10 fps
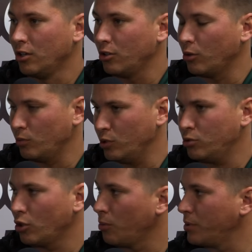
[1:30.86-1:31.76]
you know, we, you
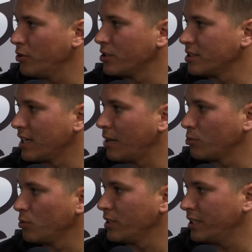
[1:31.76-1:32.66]
saw periods of times
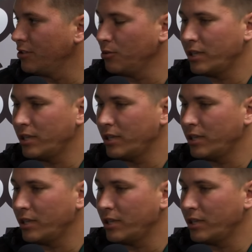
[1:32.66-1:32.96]
where we did do